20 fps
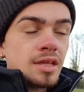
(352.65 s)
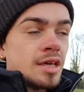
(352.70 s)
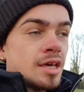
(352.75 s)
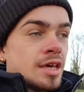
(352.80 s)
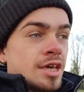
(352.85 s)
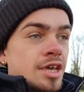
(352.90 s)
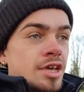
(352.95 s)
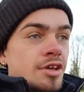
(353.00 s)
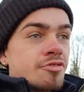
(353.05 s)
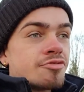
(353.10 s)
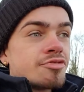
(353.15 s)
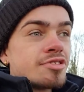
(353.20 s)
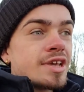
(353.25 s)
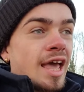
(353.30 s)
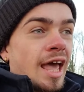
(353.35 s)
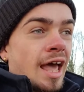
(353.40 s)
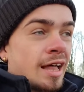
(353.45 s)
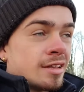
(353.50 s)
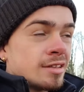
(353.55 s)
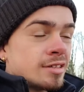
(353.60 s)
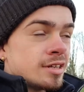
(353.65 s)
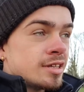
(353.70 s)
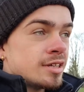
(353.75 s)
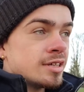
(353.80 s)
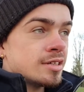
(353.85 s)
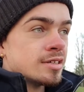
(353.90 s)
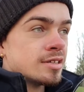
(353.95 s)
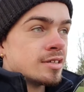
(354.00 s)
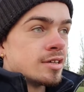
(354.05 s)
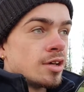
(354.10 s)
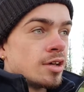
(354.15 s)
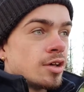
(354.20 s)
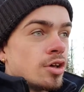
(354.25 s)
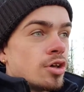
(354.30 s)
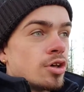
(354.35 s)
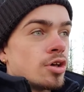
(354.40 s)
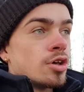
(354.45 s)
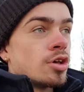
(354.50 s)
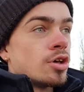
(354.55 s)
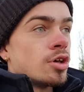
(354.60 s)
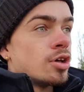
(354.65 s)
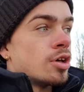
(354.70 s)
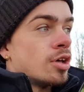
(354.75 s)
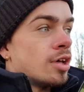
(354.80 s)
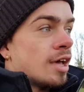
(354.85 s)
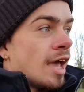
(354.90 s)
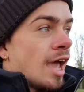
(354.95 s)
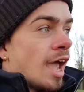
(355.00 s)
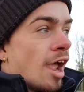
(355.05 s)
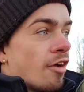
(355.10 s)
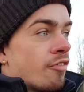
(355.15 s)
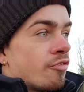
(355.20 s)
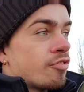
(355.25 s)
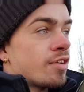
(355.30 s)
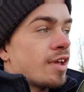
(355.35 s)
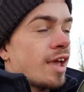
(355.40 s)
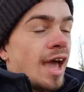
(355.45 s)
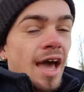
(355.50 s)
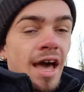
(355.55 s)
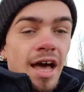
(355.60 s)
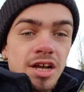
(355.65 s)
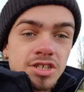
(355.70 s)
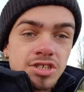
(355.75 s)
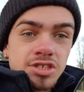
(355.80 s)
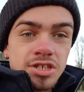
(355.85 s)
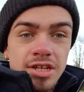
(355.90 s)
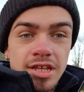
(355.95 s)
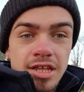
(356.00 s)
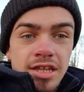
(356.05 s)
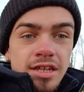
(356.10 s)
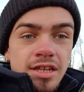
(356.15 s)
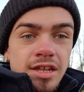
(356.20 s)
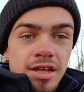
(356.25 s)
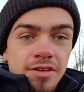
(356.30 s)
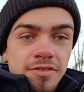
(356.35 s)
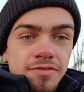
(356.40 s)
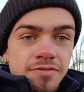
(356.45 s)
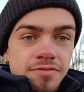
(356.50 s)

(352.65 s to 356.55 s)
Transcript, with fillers: In reality, every action in life,